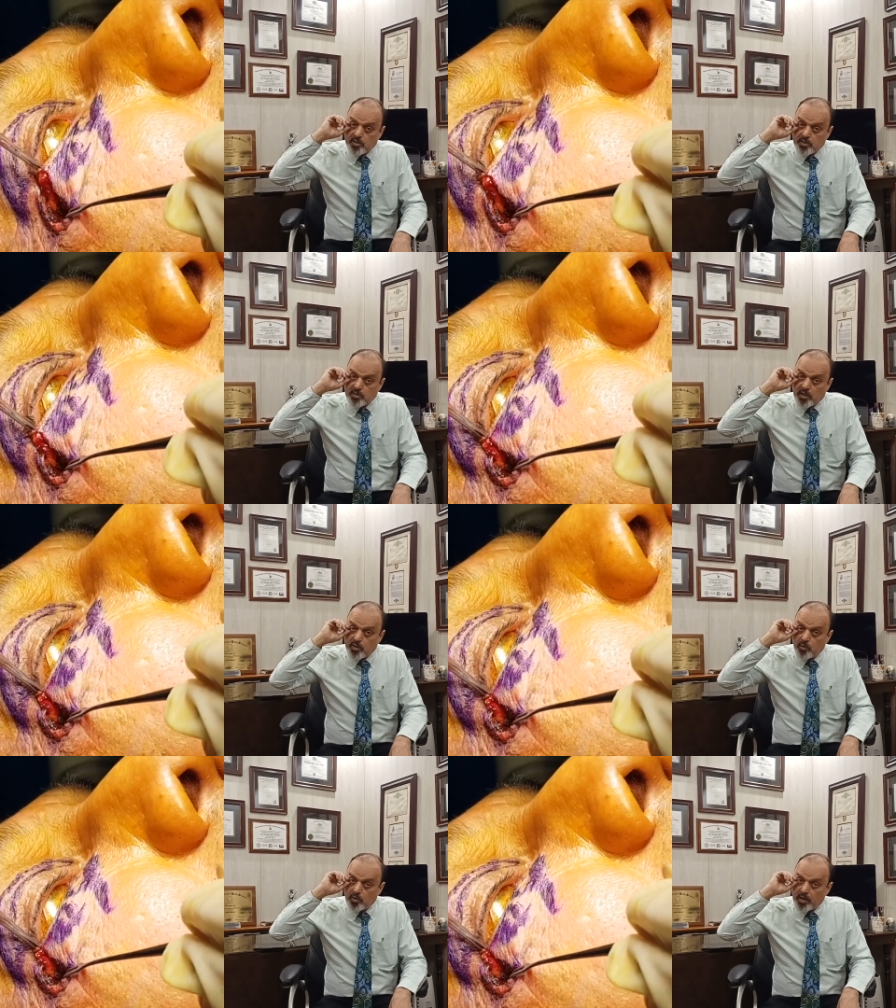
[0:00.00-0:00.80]
is
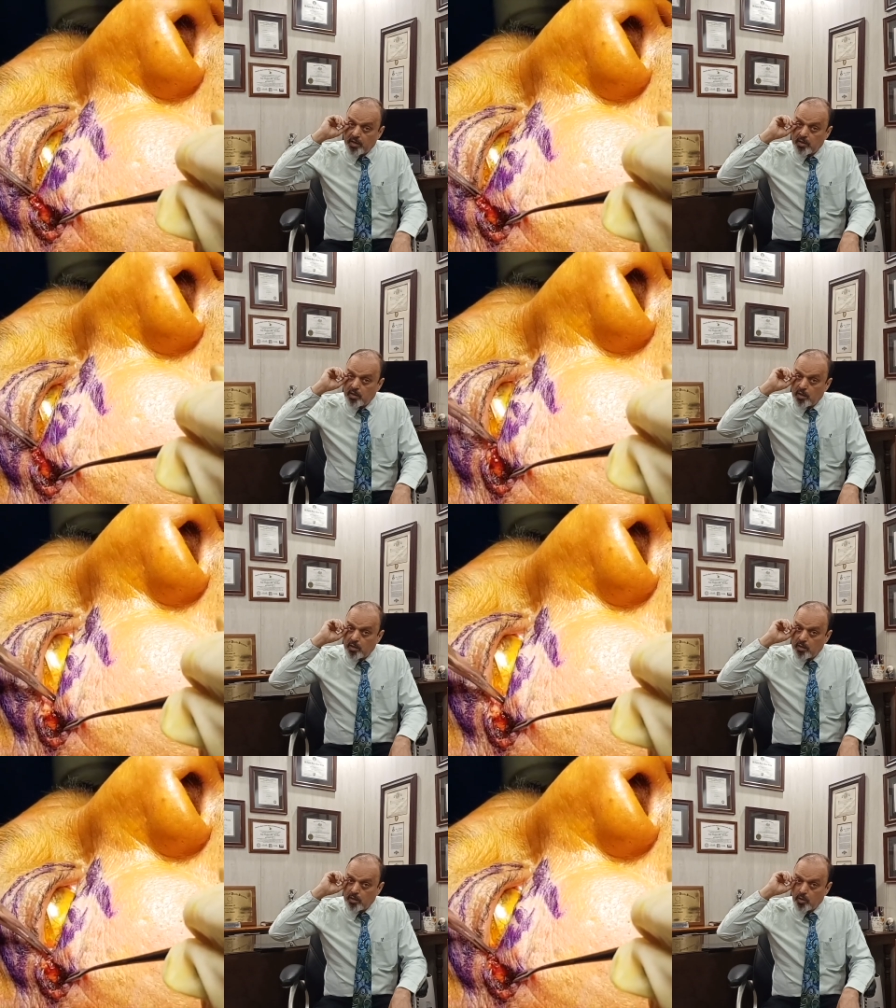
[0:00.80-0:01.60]
that you tighten
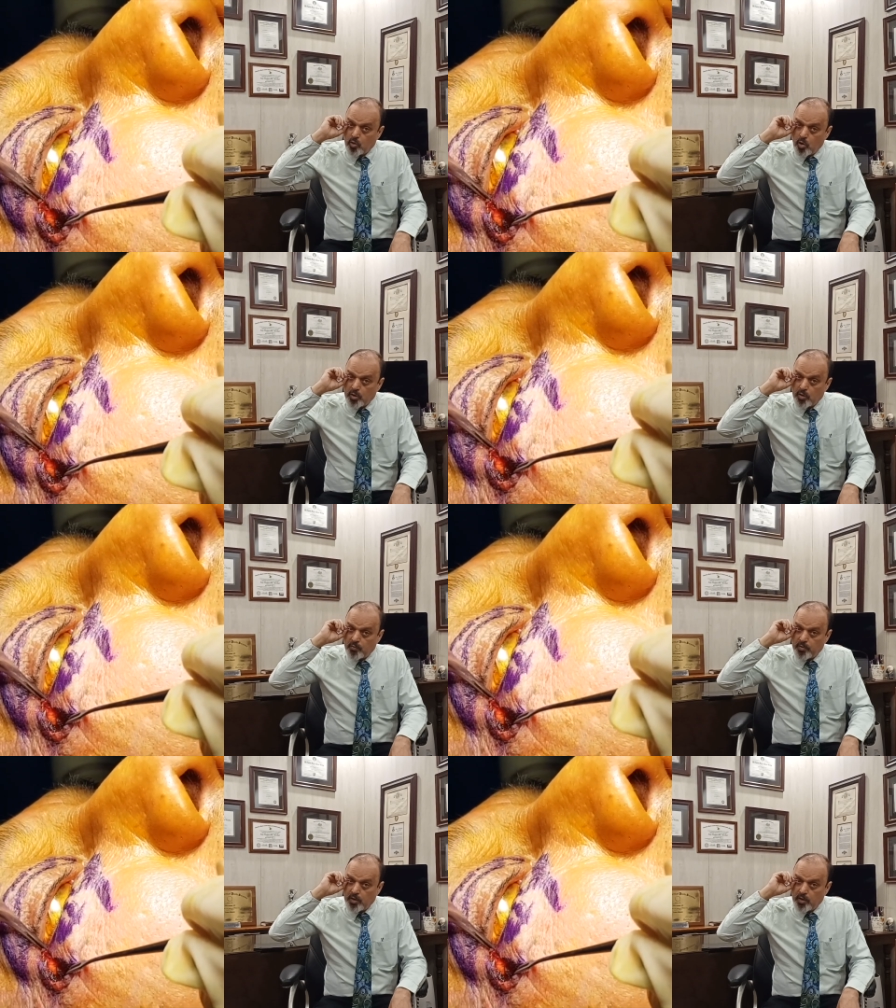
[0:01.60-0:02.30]
the corner of the